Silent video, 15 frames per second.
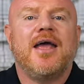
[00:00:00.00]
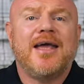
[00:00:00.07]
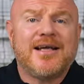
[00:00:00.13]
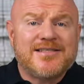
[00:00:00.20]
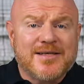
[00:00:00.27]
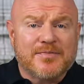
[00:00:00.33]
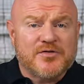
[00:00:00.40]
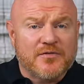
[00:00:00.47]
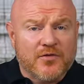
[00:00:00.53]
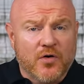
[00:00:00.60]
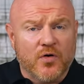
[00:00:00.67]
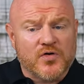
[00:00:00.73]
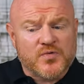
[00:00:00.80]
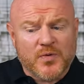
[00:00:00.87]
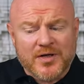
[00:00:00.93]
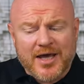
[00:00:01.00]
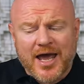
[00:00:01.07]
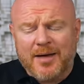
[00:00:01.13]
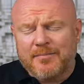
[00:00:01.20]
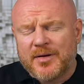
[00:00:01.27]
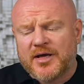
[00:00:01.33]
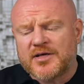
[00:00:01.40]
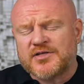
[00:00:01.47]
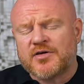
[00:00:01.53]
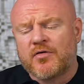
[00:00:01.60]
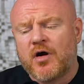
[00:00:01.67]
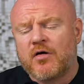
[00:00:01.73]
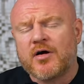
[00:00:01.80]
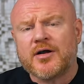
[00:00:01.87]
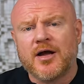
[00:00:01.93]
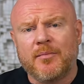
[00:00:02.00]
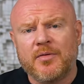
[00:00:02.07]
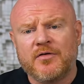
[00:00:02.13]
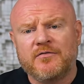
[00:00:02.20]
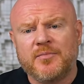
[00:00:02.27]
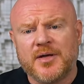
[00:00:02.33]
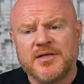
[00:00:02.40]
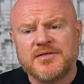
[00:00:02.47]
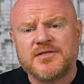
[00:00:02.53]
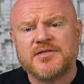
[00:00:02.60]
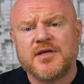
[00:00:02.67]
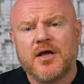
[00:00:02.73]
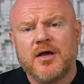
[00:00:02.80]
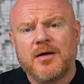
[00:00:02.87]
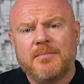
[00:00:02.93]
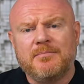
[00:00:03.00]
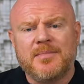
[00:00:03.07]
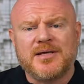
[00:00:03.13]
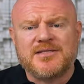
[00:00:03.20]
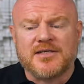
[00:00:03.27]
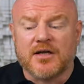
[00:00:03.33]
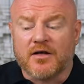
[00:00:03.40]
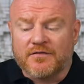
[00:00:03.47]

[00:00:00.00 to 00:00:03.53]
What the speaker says: except of course we can, because there are a couple of bits missing.